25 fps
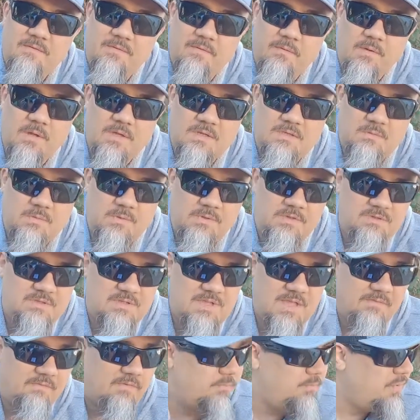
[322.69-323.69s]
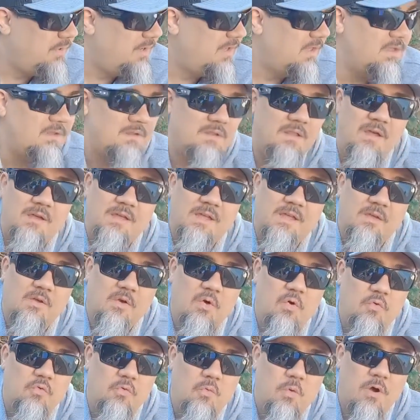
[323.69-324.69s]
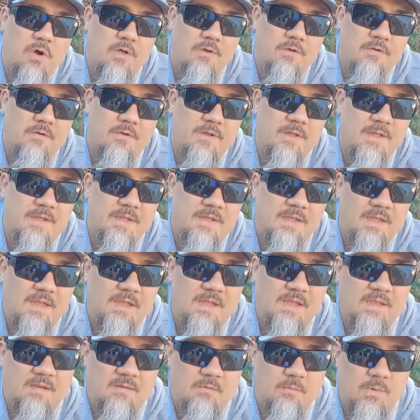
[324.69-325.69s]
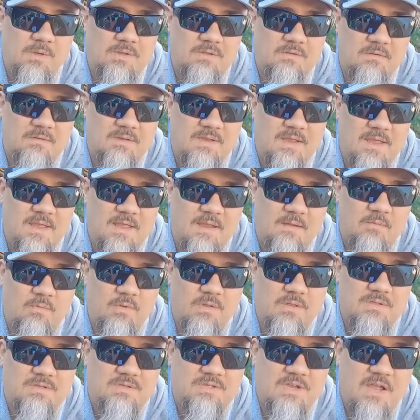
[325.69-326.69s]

for us. We usually have pretty good luck in cold water in winter time with